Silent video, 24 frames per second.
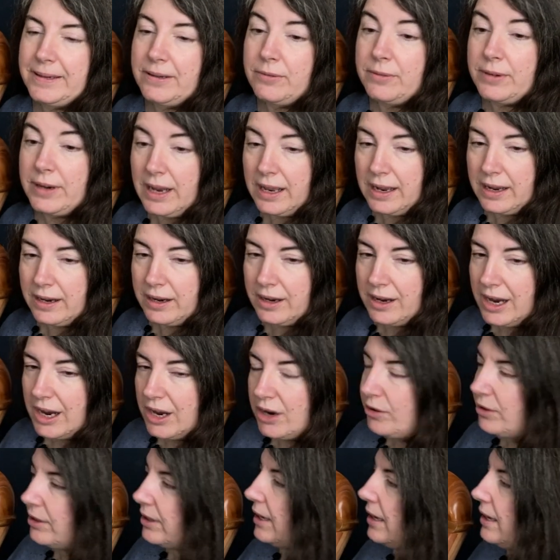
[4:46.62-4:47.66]
voila
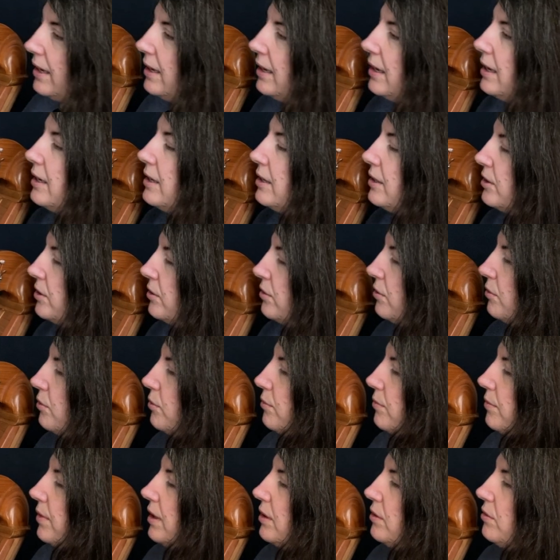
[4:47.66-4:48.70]
okay so
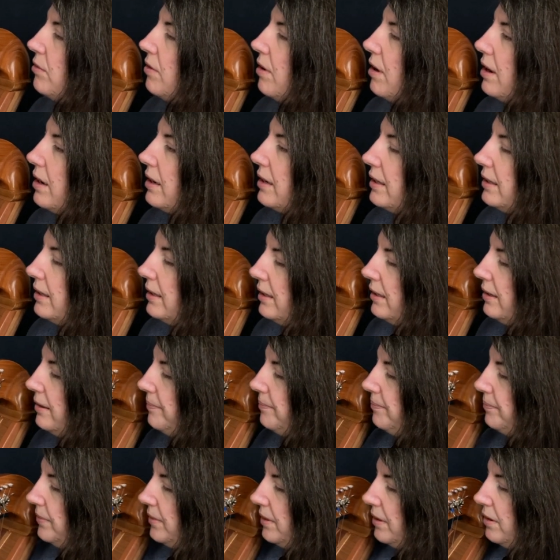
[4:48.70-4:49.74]
when you are here
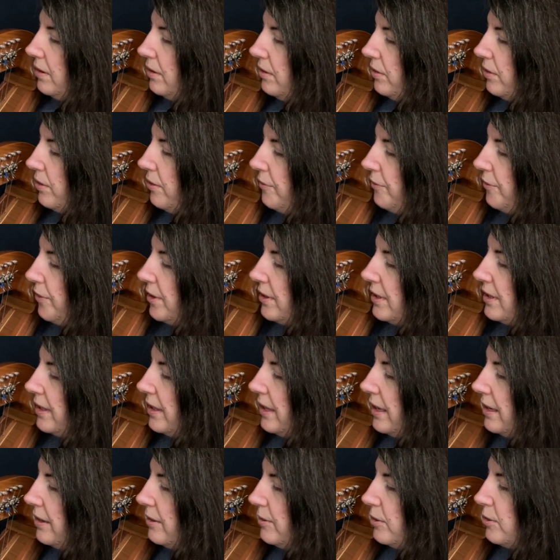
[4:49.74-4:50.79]
the first
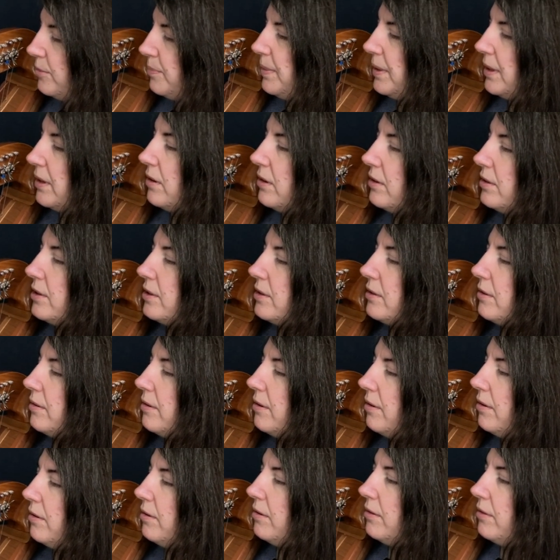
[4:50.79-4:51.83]
thing is because
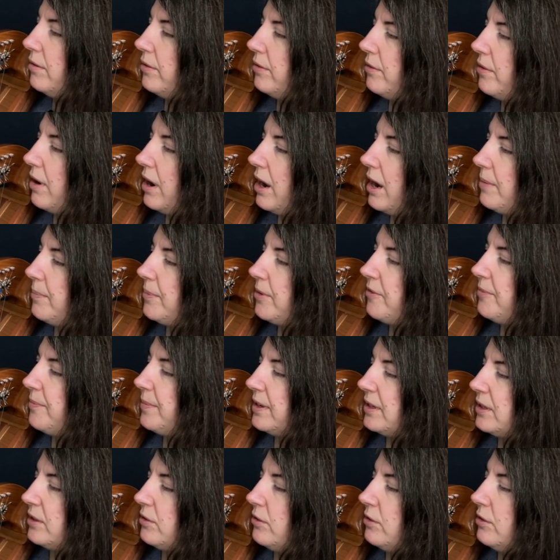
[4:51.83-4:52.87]
the harp of
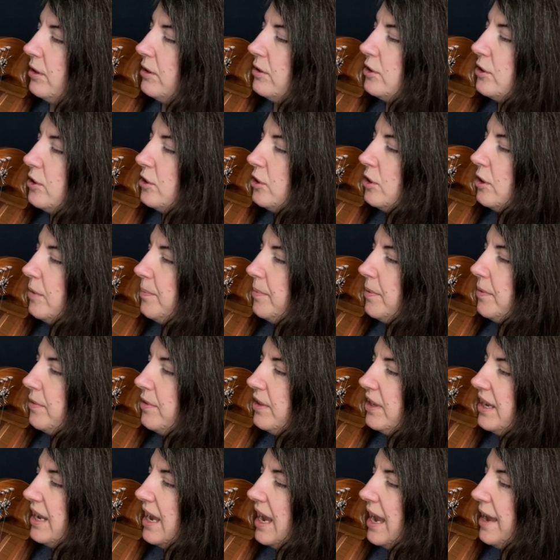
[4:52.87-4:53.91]
my students stop on
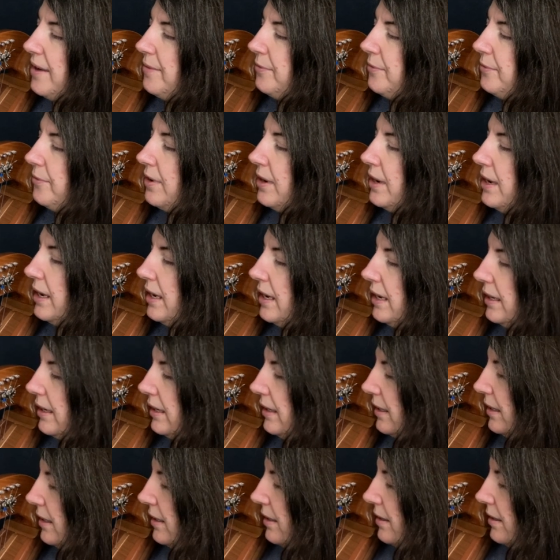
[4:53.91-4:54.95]
the F
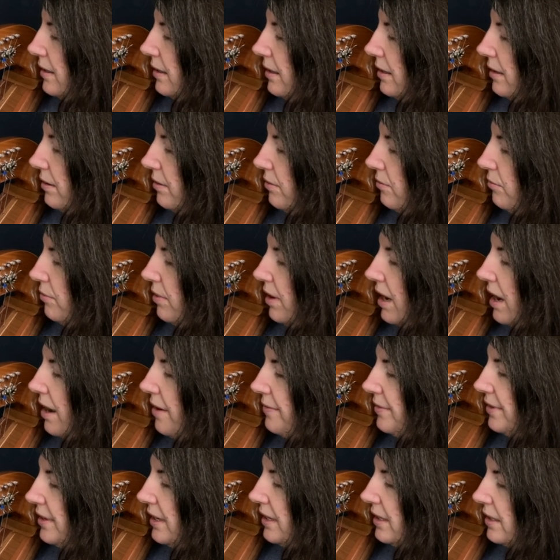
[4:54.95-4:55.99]
is we
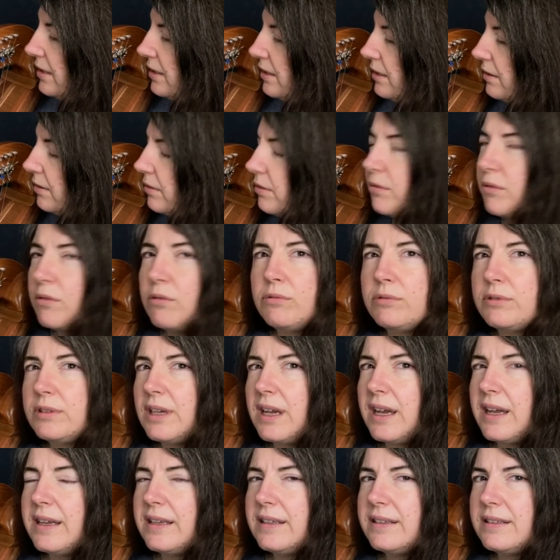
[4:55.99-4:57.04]
have this
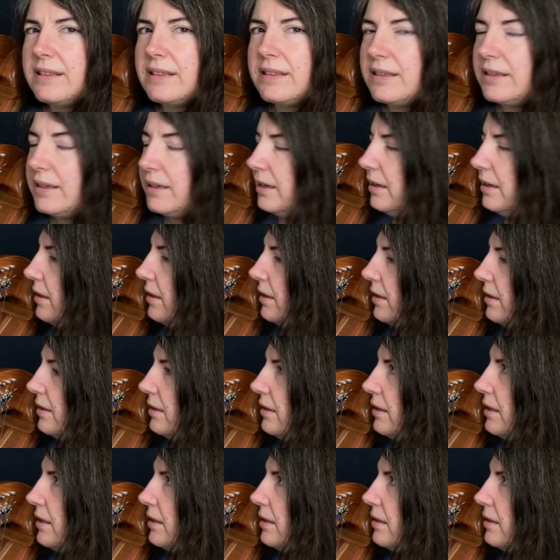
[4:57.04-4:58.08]
contraint,
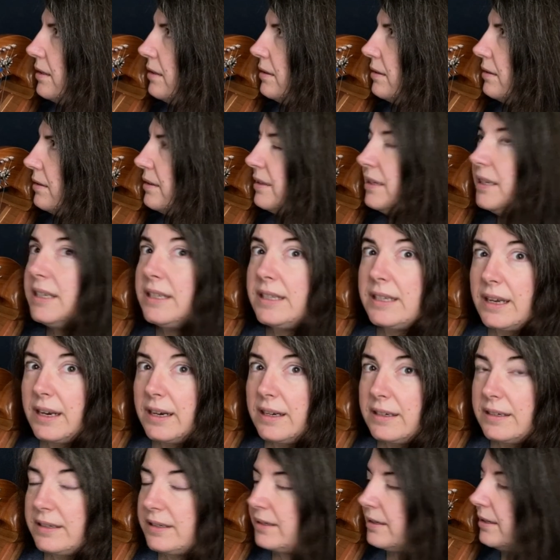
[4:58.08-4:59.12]
these
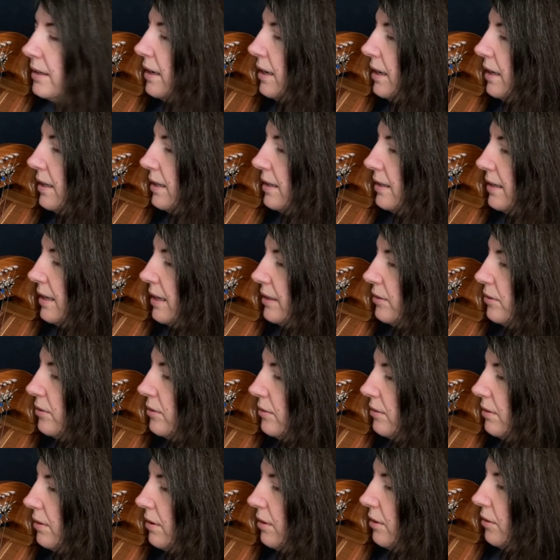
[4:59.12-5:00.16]
details, that
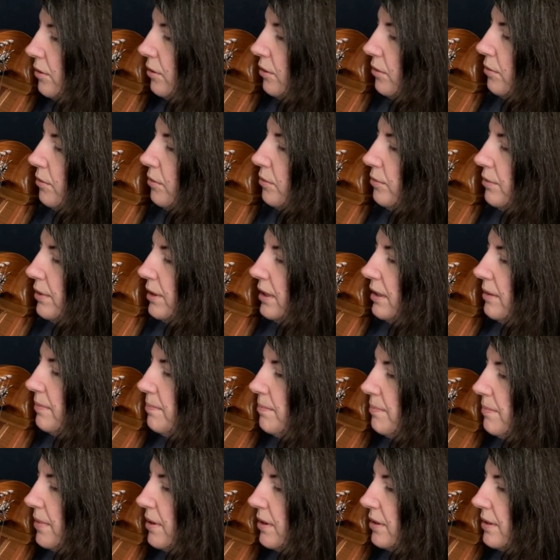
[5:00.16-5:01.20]
uh, we
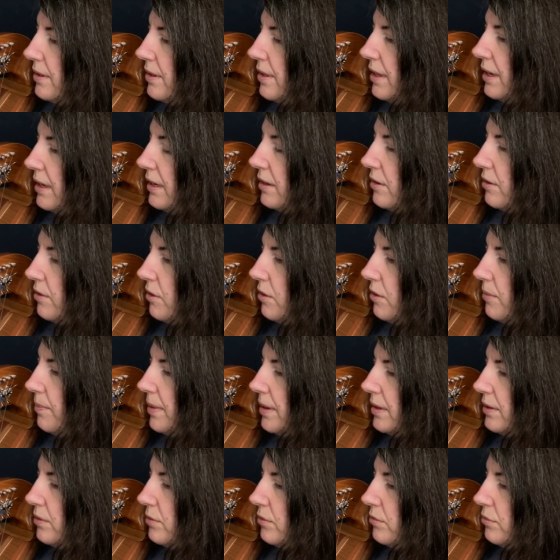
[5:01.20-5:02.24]
must think
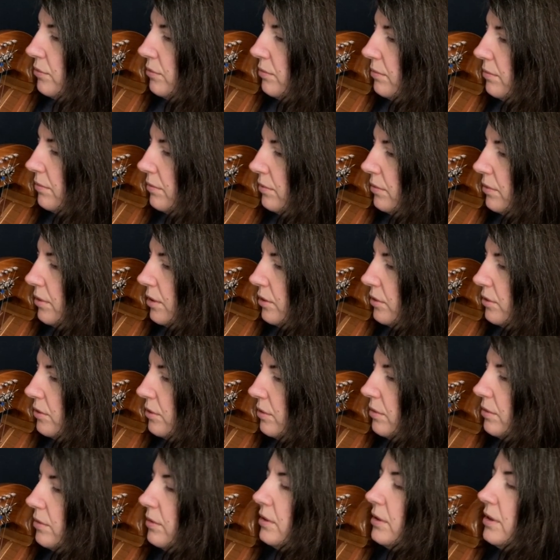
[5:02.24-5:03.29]
about to
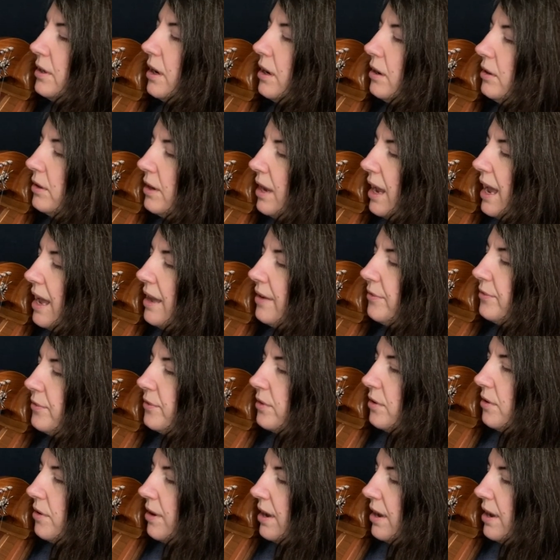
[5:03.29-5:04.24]
not done after